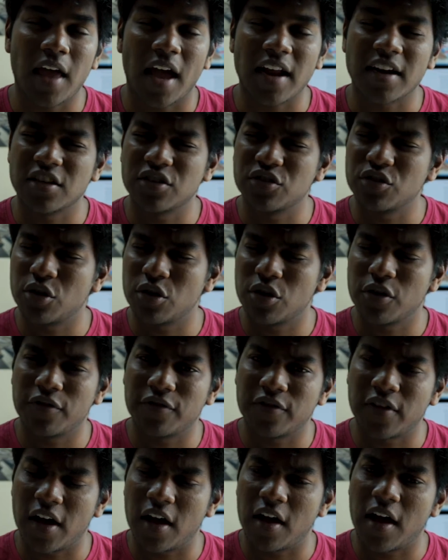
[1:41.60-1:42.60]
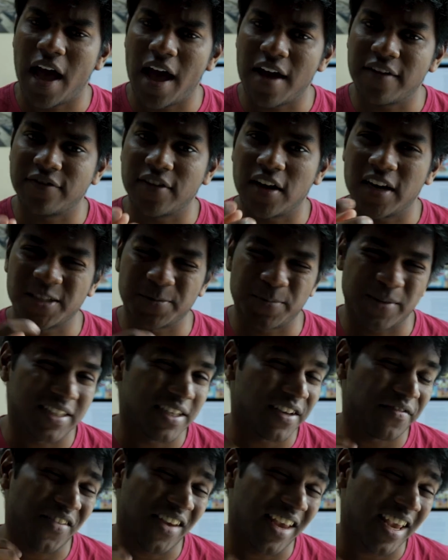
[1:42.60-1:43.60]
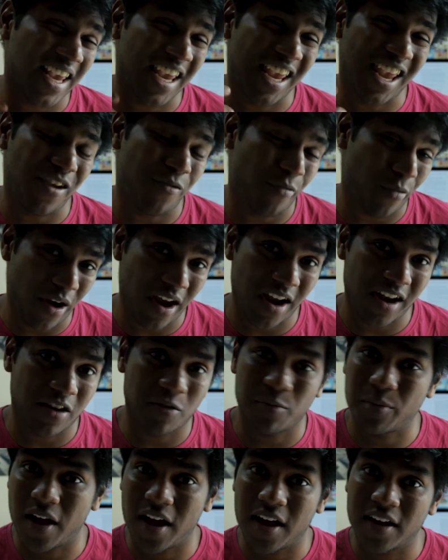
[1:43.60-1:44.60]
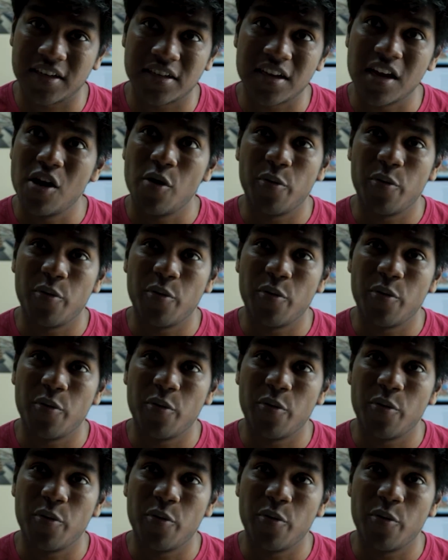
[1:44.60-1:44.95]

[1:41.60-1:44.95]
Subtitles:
sort of have a specific keyword in mind,